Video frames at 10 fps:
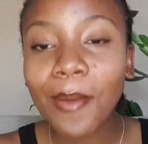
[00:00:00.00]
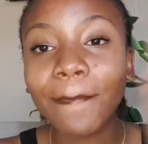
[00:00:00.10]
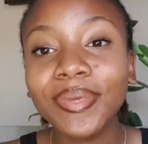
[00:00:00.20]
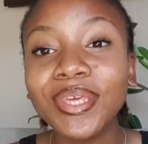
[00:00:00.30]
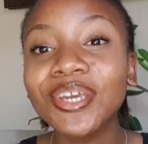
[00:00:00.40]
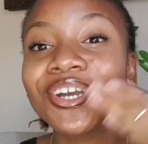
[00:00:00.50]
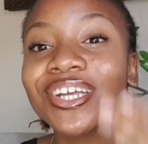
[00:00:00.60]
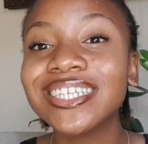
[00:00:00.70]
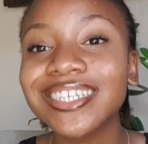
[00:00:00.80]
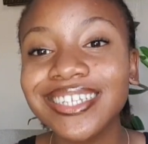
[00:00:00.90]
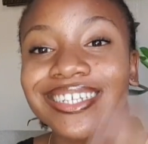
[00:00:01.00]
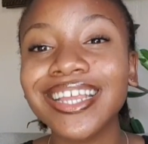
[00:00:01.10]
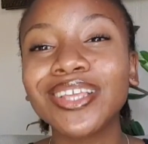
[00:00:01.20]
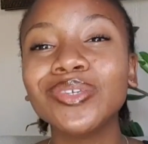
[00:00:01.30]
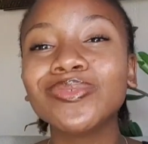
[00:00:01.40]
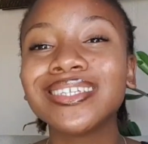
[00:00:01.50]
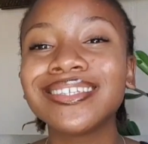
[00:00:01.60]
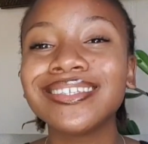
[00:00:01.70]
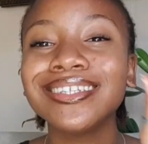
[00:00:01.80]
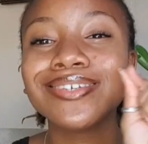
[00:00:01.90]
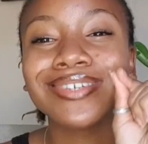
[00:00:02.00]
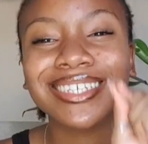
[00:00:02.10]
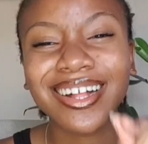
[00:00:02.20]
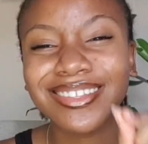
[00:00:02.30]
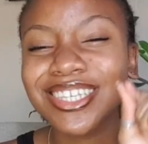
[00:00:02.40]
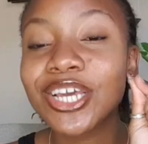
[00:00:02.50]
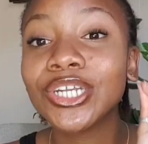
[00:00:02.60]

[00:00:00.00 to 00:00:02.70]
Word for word: Be consistent and you will see the results.